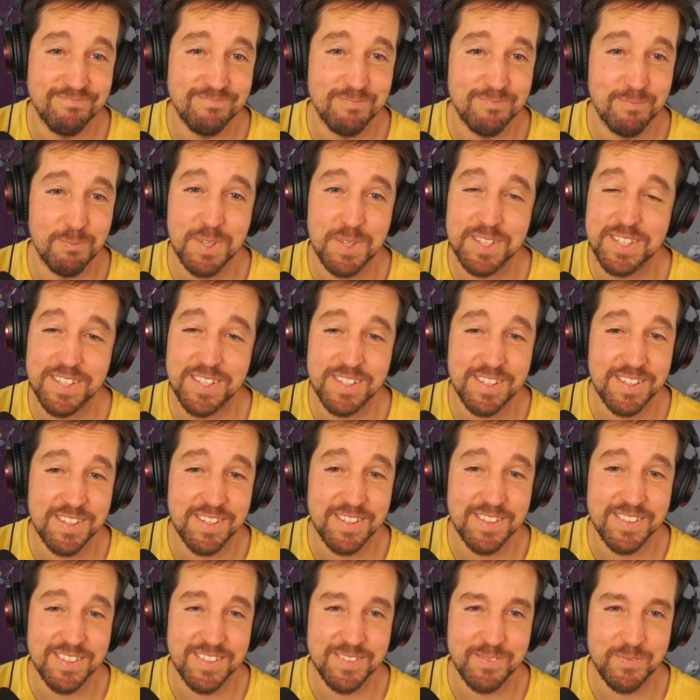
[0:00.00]
But I
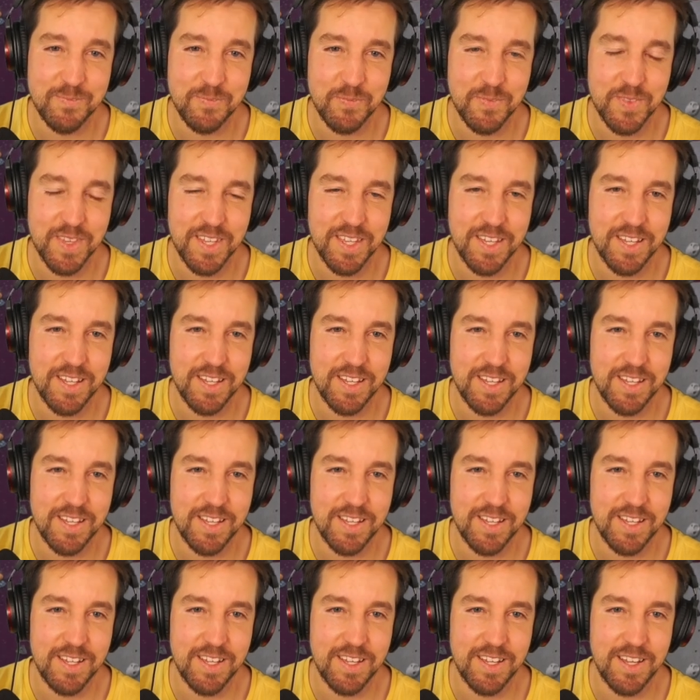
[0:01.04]
didn't.
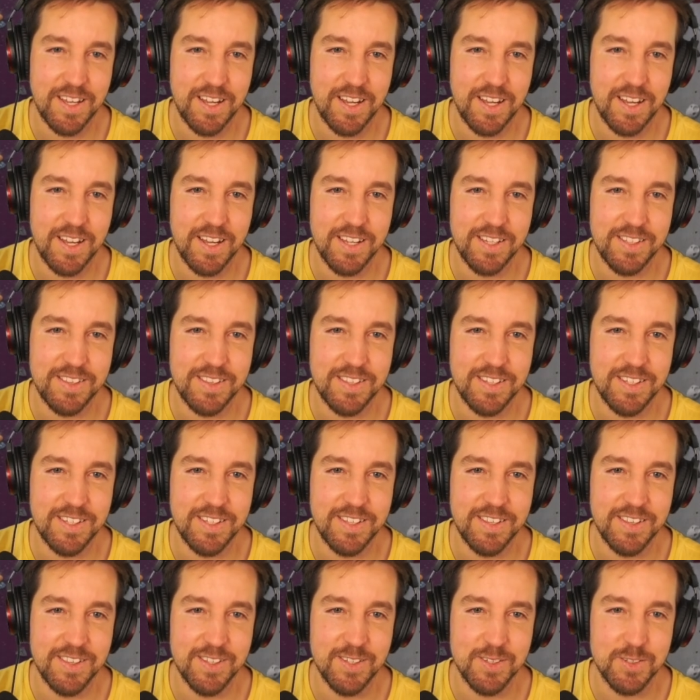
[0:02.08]
I
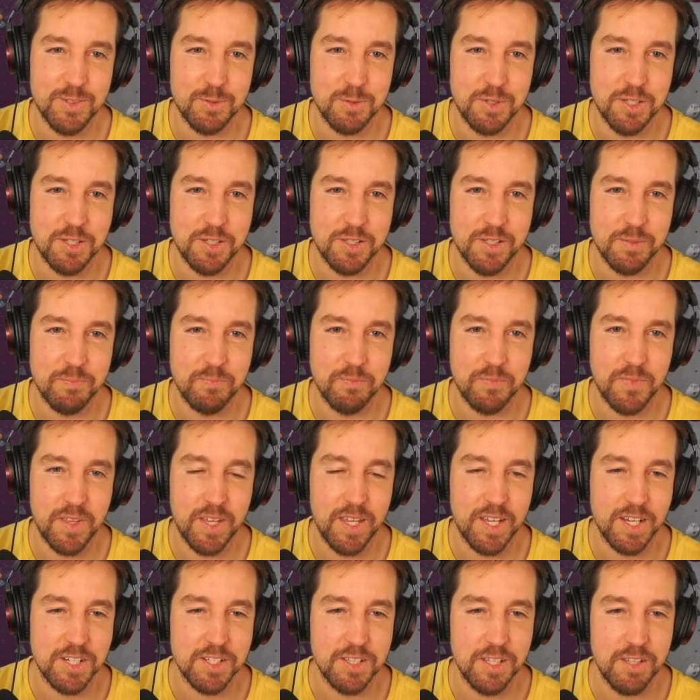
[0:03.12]
did not reach them. I
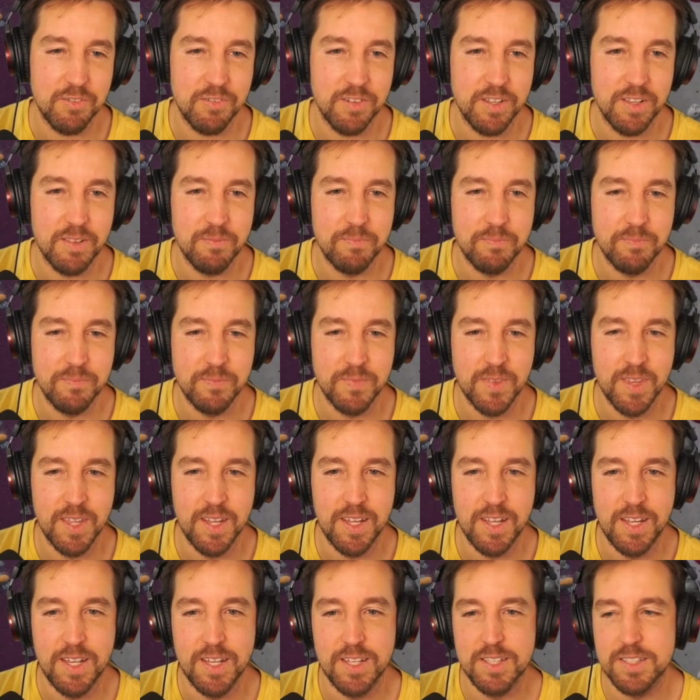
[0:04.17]
actually fell.
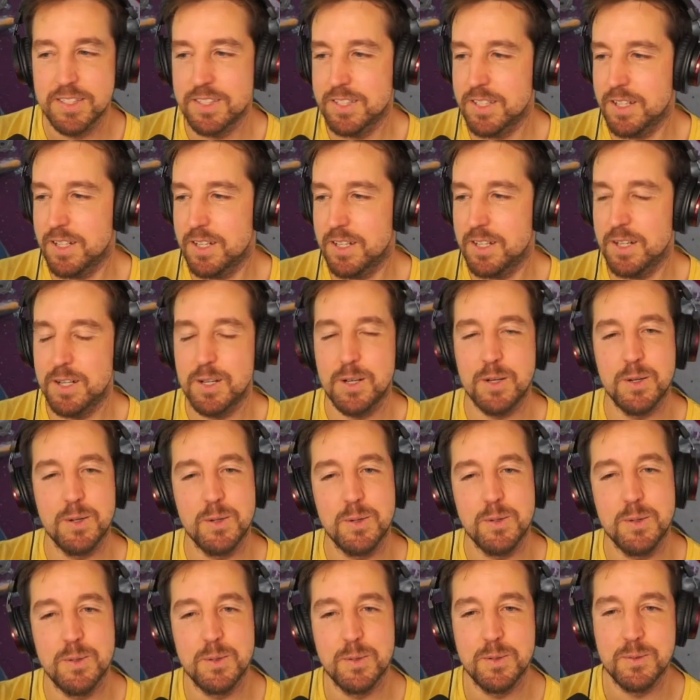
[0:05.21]

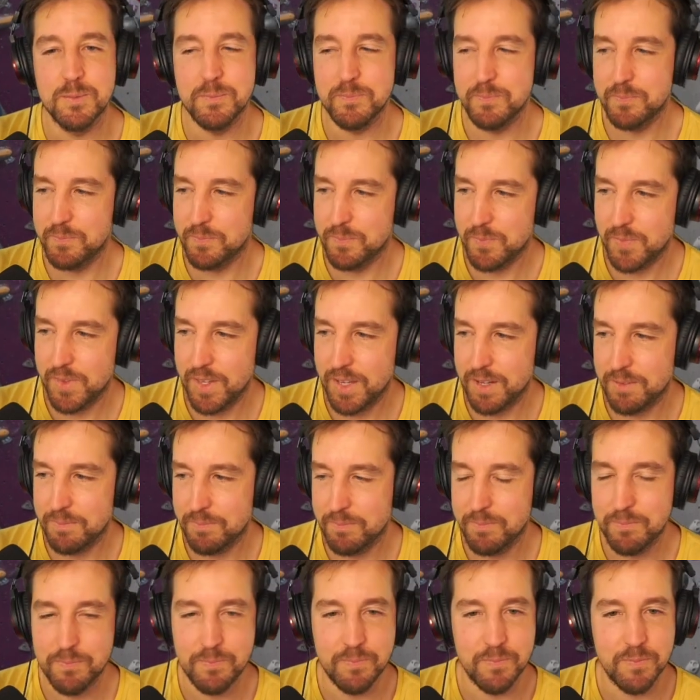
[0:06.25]
So yeah,
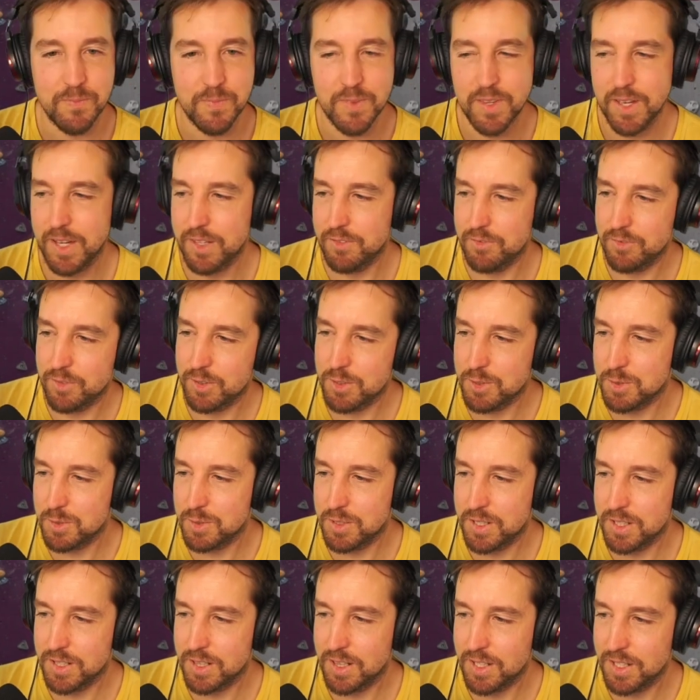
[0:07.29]

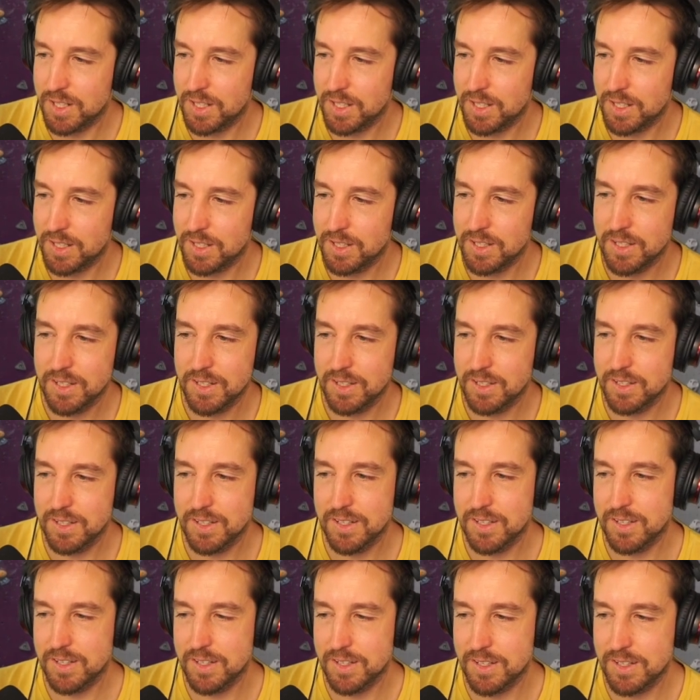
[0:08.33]
unfortunately,
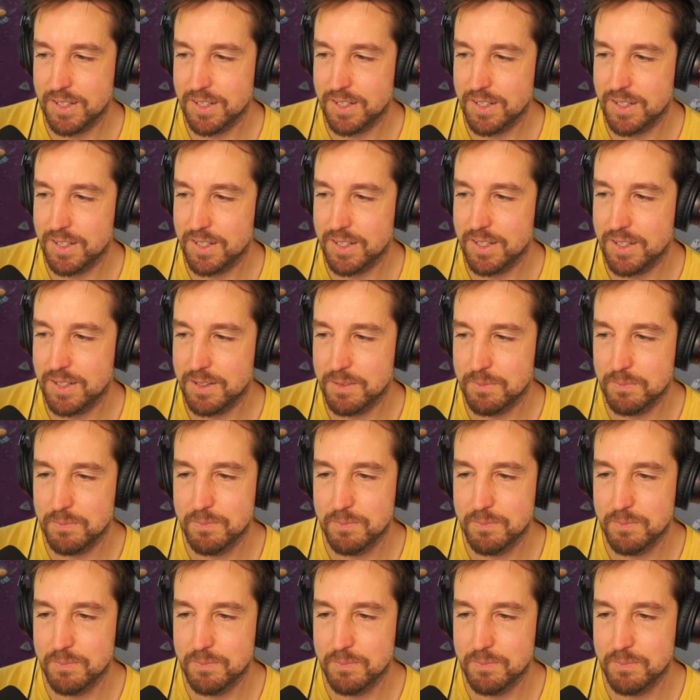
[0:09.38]
2